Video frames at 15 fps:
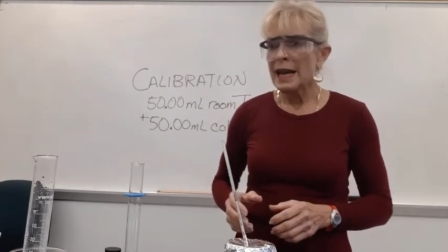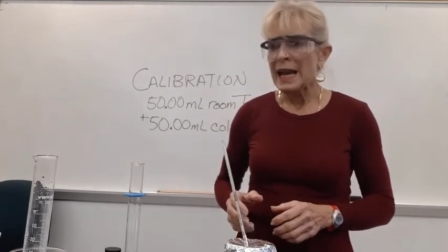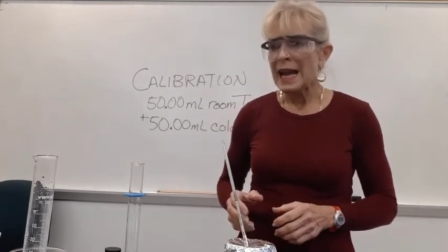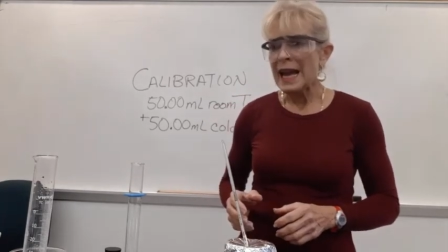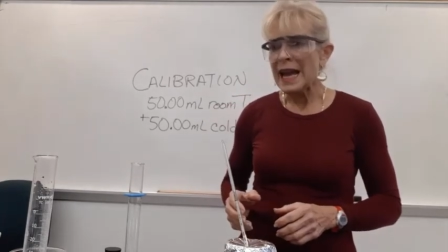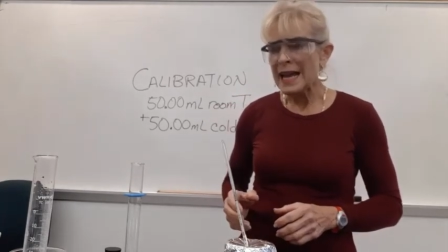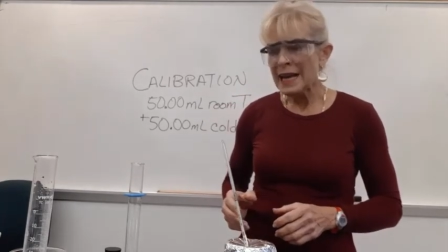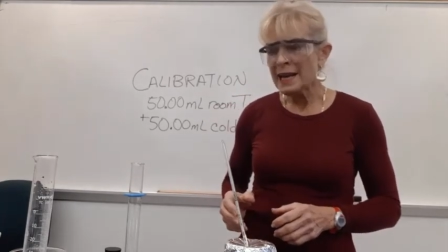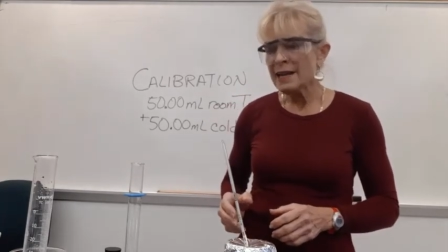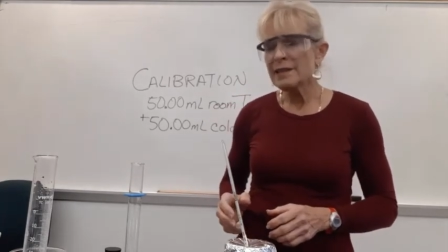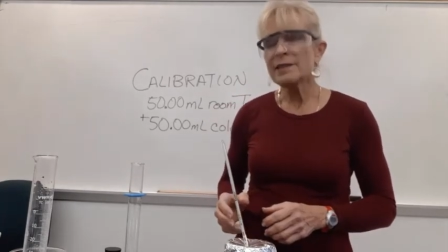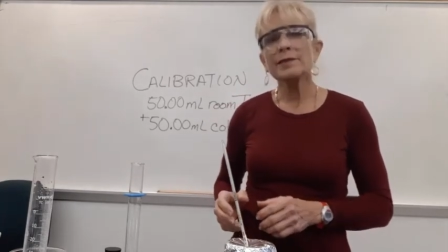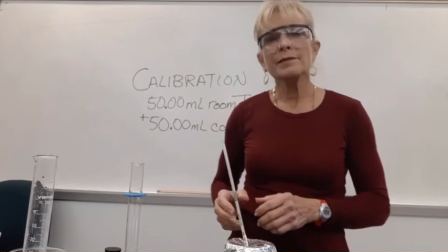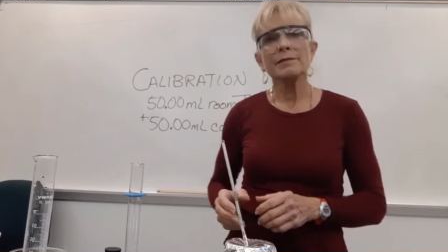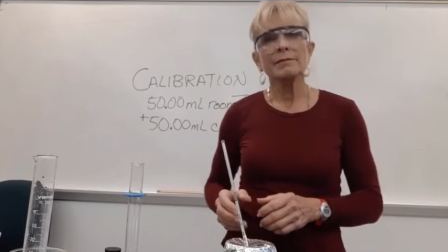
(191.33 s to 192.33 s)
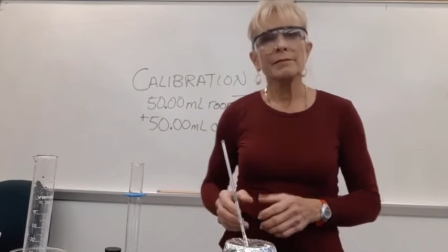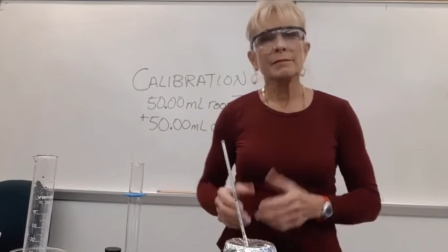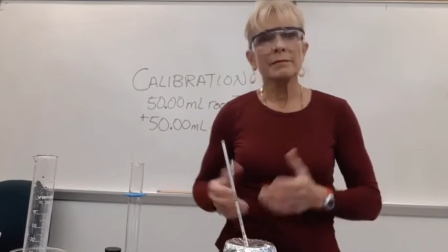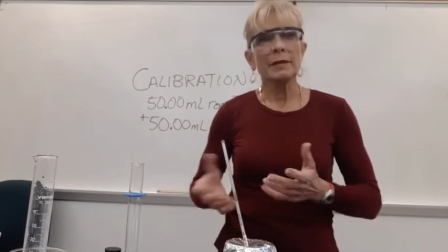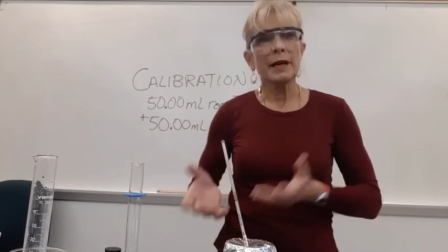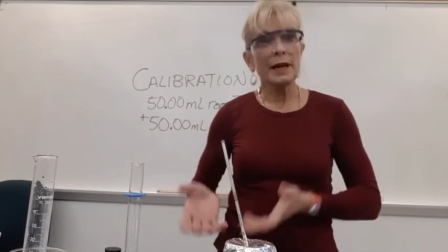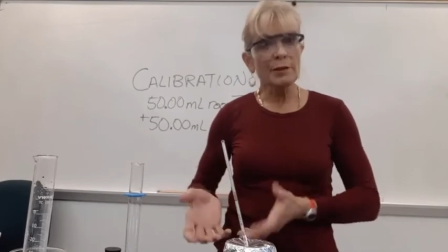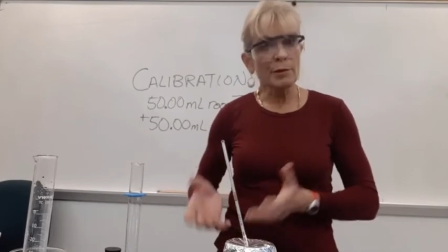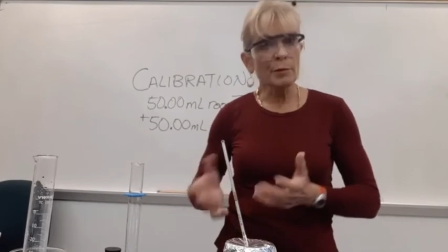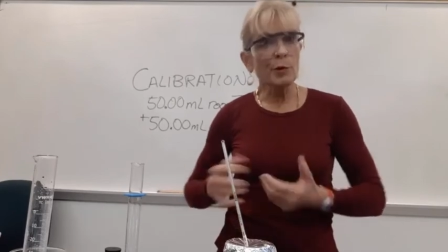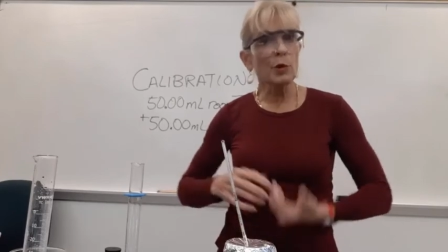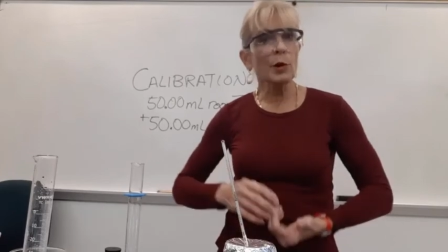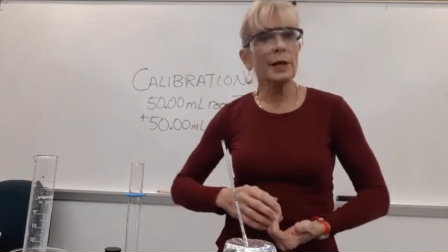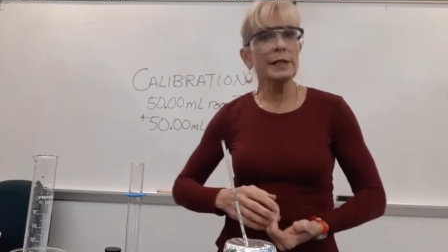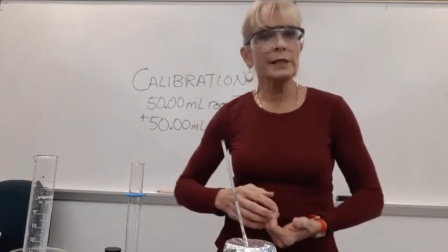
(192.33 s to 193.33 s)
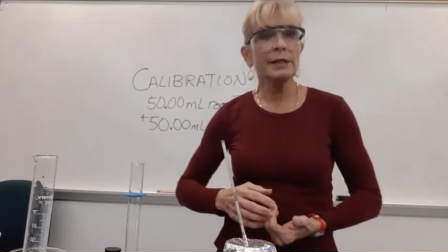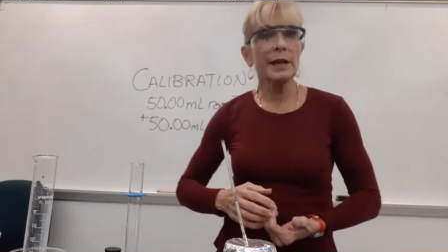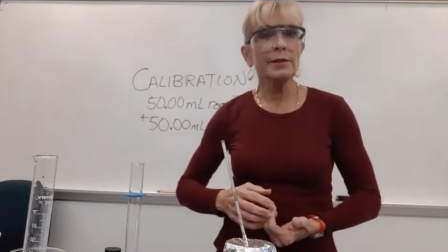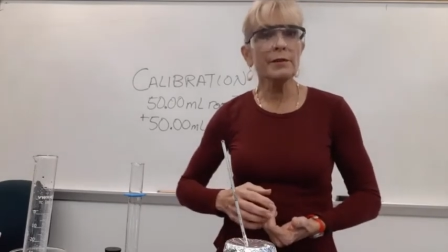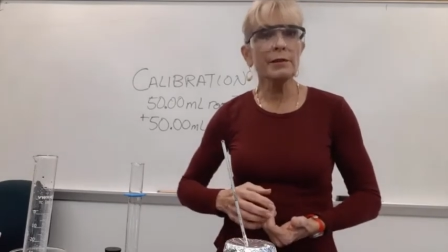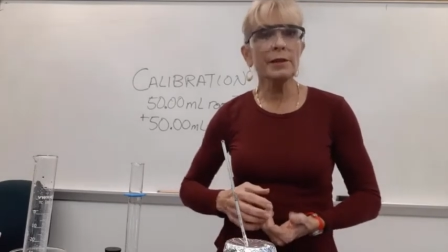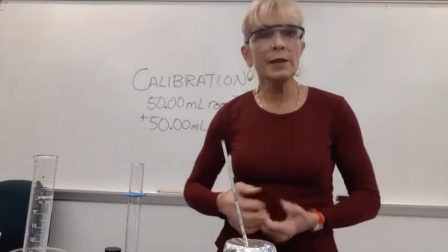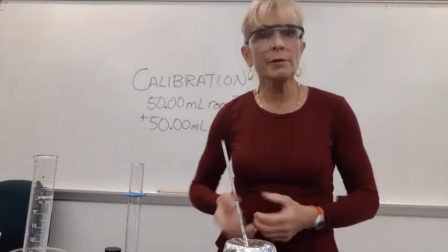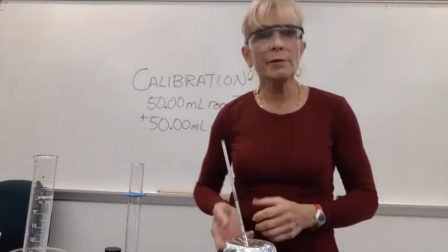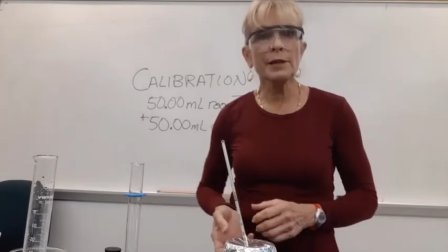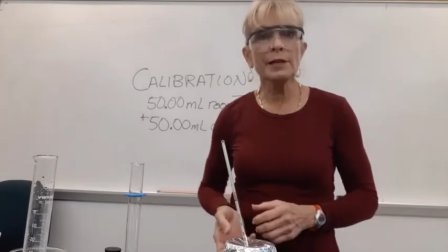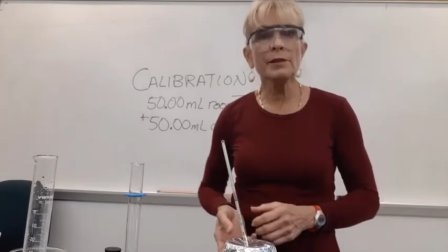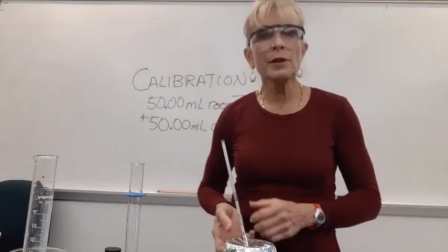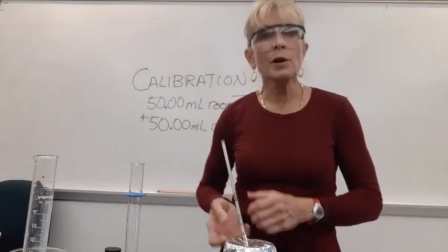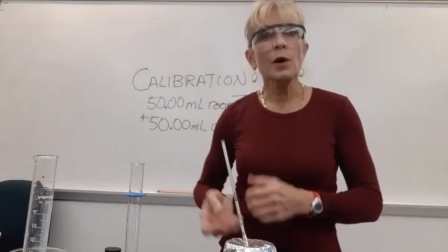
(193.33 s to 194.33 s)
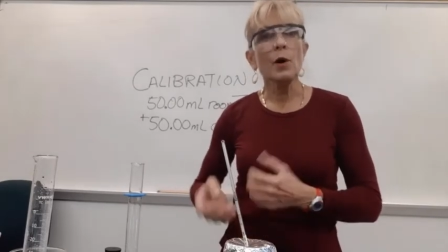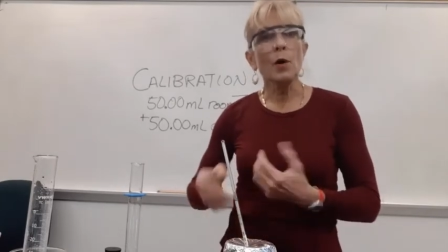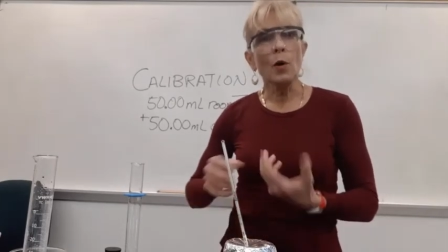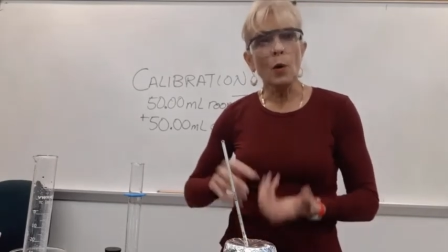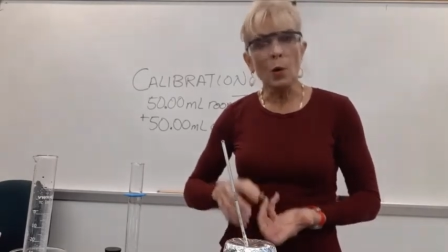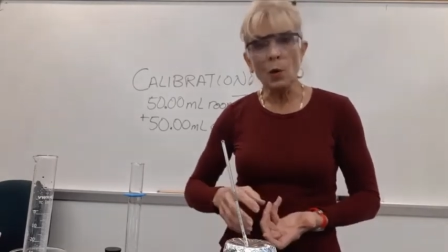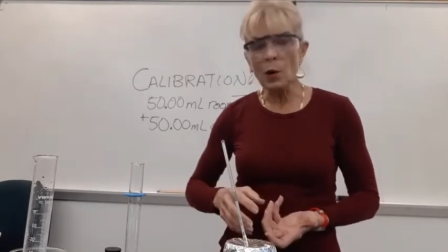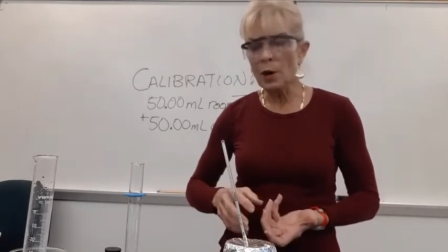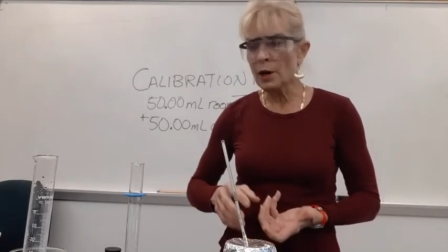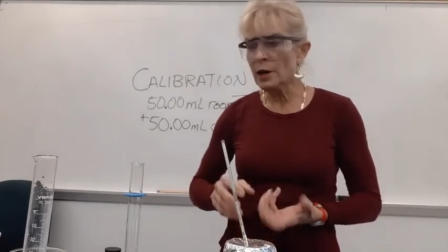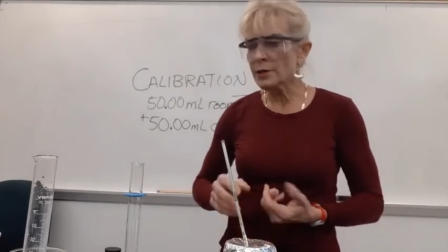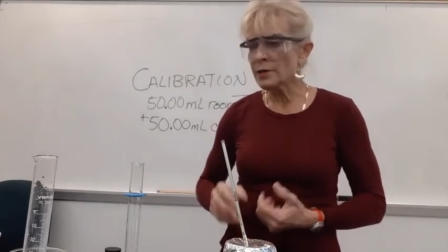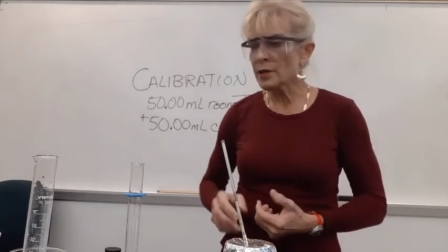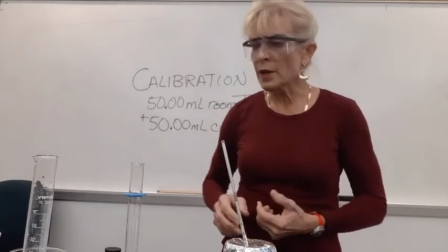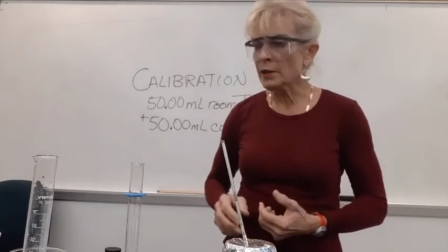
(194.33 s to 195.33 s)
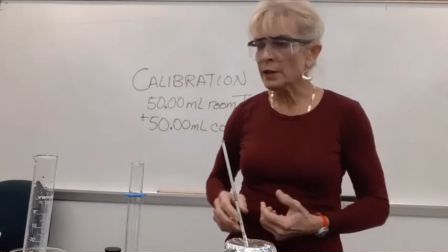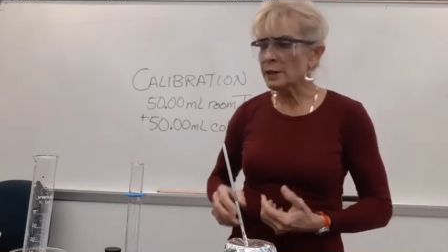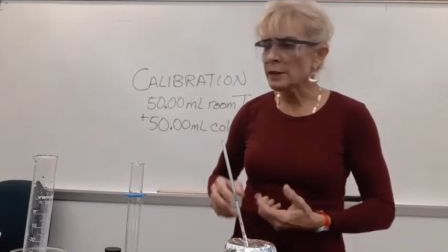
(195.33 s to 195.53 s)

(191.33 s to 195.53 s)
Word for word: and either pour in another liquid or a solid.